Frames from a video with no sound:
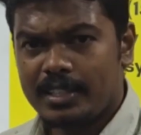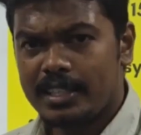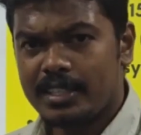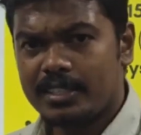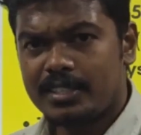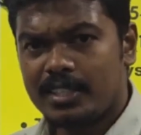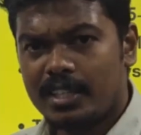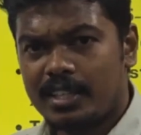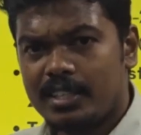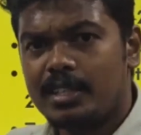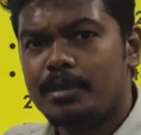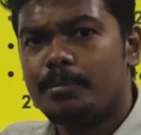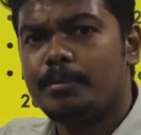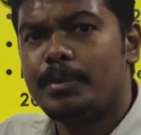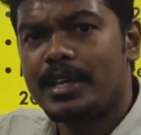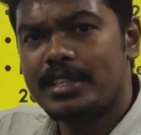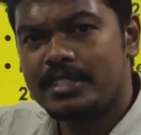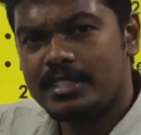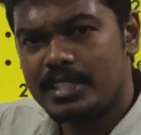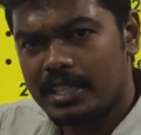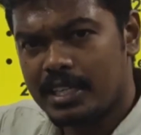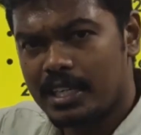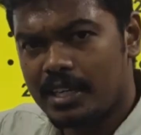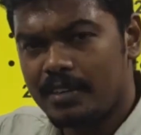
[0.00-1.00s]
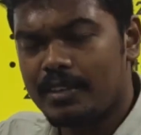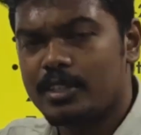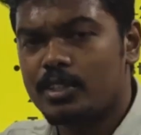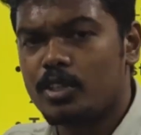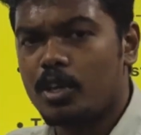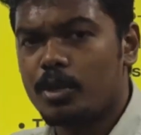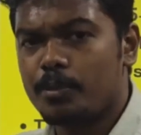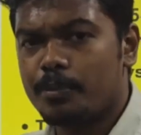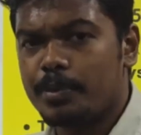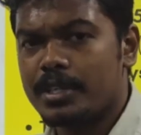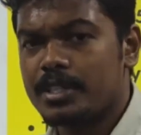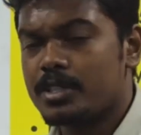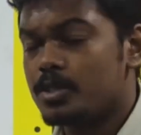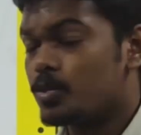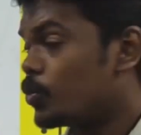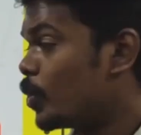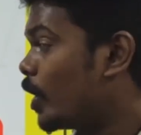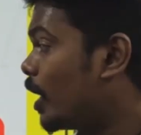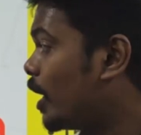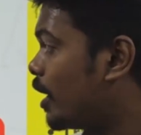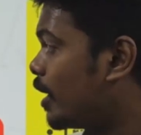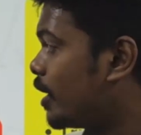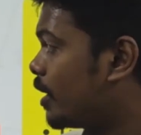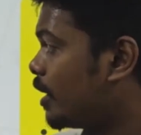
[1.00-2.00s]
These are the basic level topics
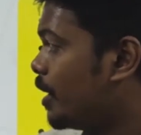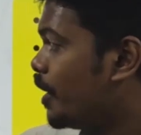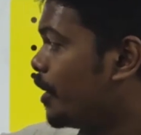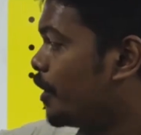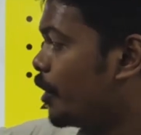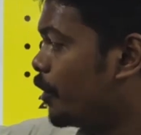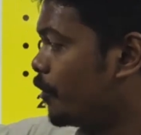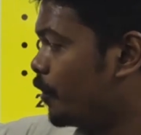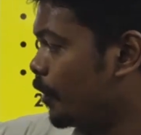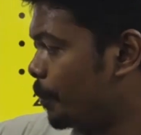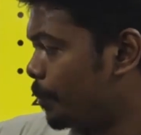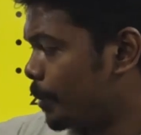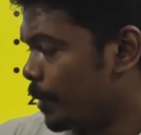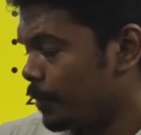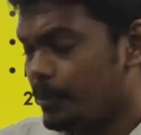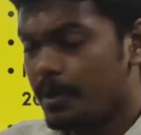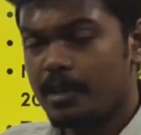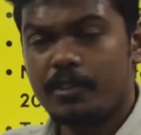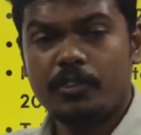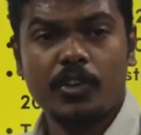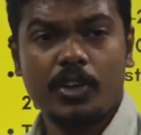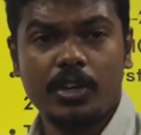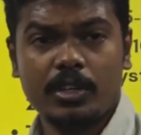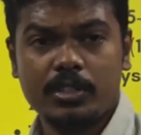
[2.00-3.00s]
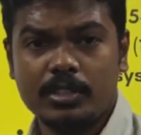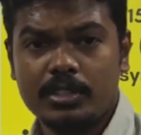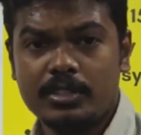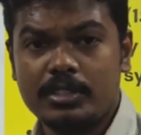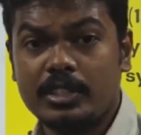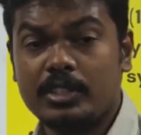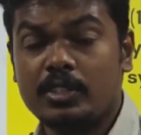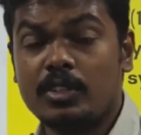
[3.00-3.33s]
where if you prepare for this,